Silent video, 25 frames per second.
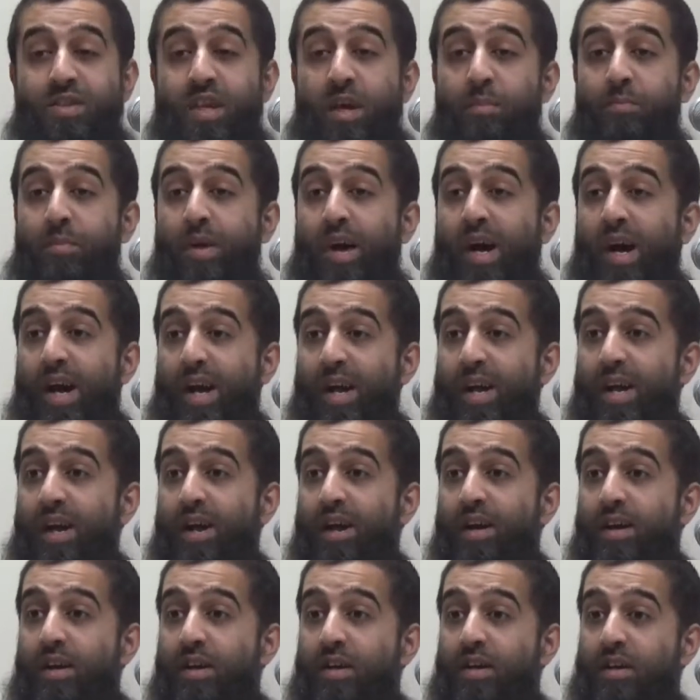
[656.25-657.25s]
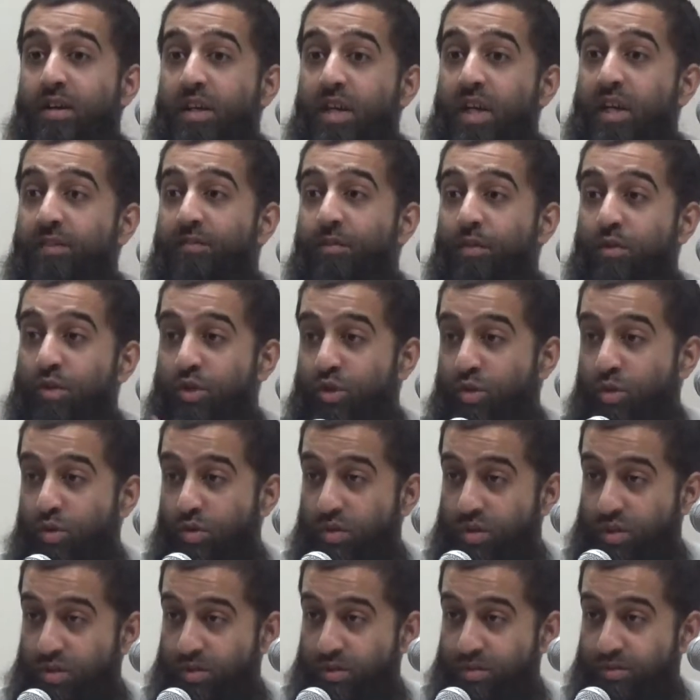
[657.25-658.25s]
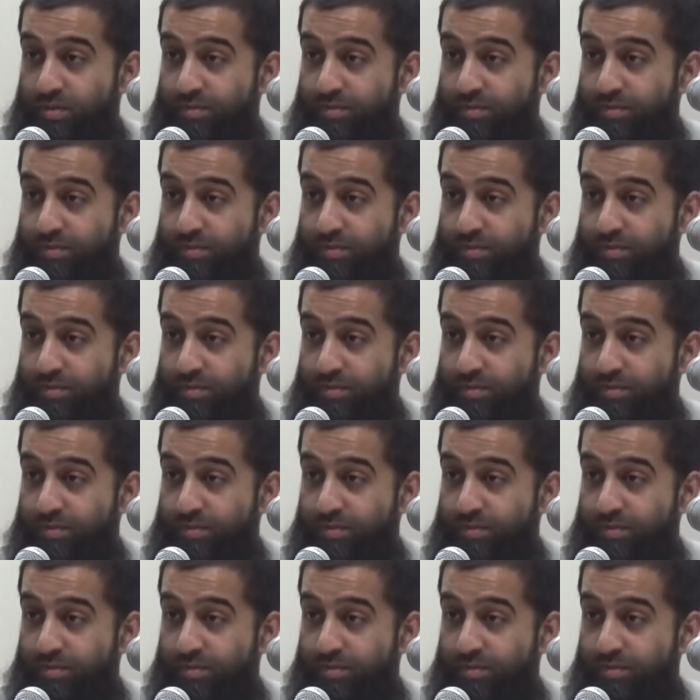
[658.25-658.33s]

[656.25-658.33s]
they buy evil talk.